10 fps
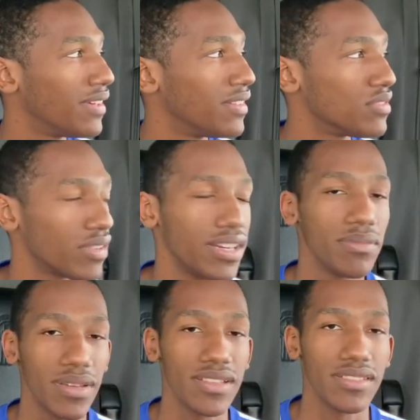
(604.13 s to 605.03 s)
Training
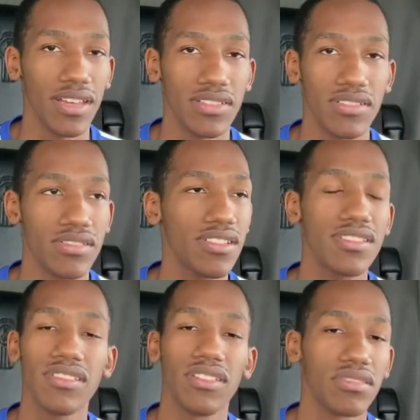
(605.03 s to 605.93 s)
pay sucks. So
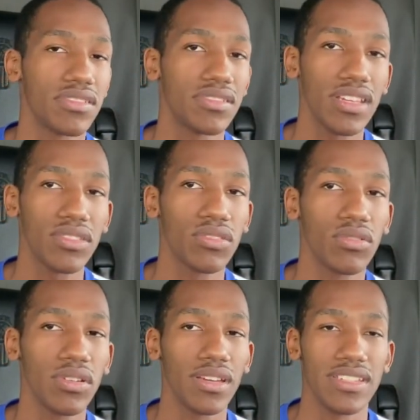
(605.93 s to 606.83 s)
just, stick
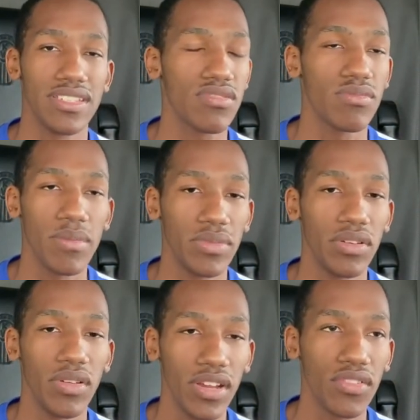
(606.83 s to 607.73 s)
through it, because just remember,
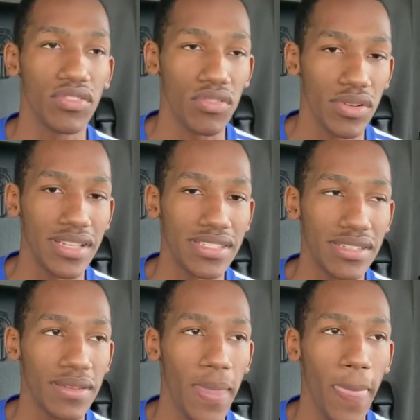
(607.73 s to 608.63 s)
you're here for a
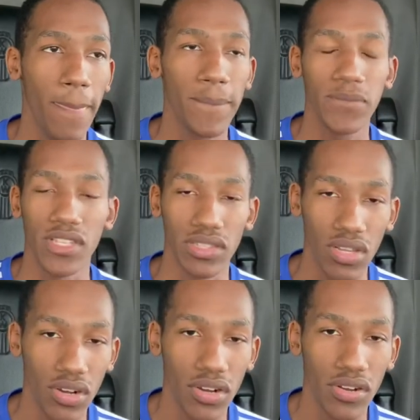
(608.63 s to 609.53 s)
reason. To
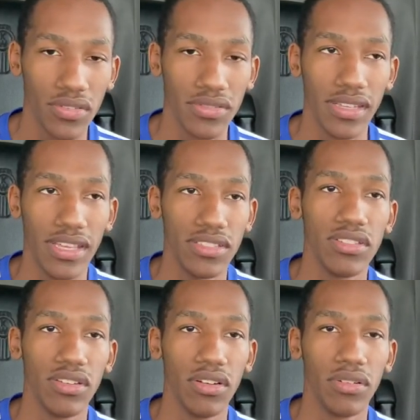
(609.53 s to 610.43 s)
learn and
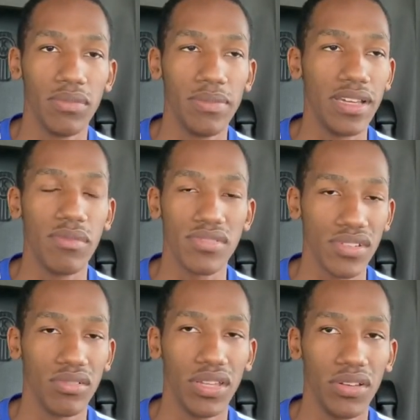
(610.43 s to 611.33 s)
to, become
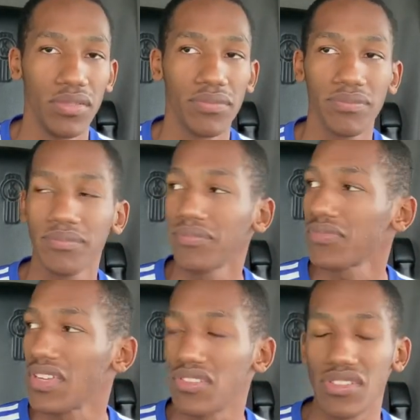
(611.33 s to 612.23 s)
solo.
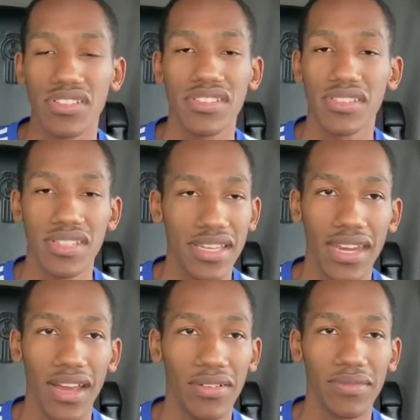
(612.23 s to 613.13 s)
So just stick it
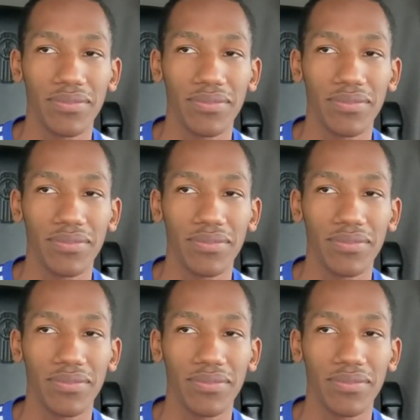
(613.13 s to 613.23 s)
out.